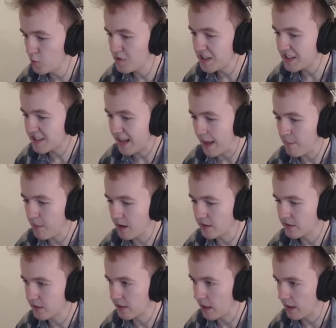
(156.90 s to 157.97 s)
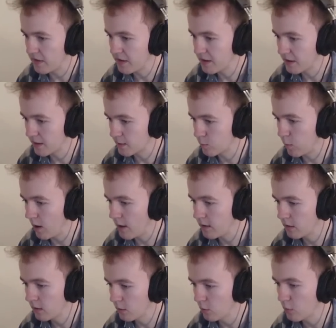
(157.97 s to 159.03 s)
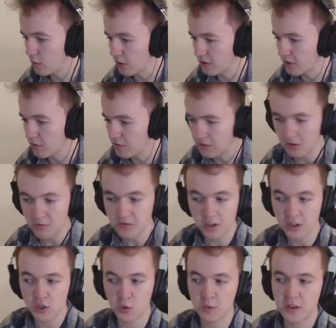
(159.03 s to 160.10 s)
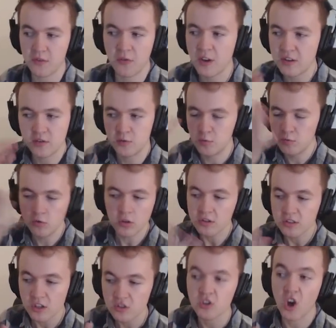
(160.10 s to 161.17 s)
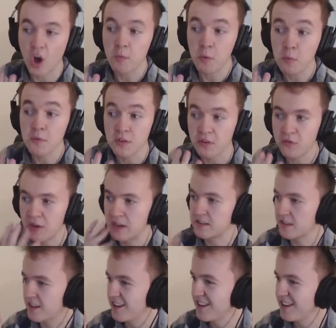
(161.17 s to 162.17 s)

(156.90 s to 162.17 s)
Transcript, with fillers: Who needs landmines? Okay, I think there's one. Oh, God, don't, don't touch it with your face. Do not touch the harpoon with your face.